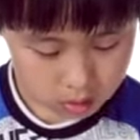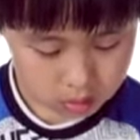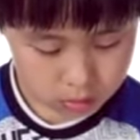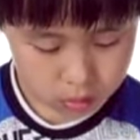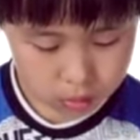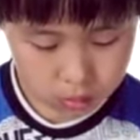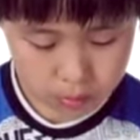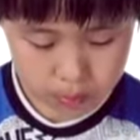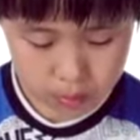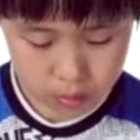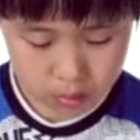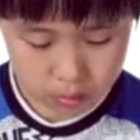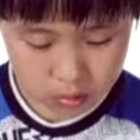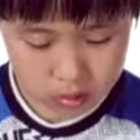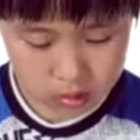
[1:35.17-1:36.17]
to
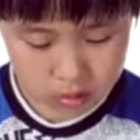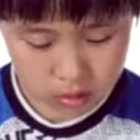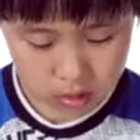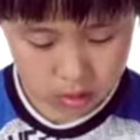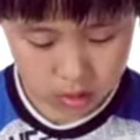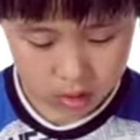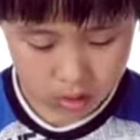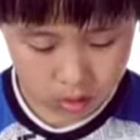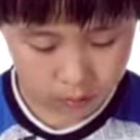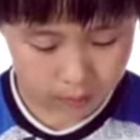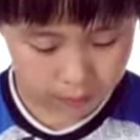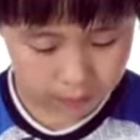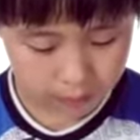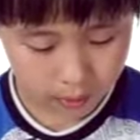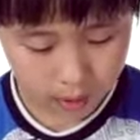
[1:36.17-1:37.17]
pull the
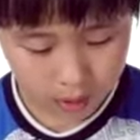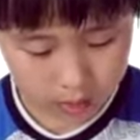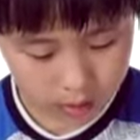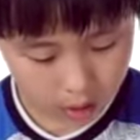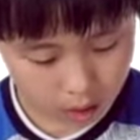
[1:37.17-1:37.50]
van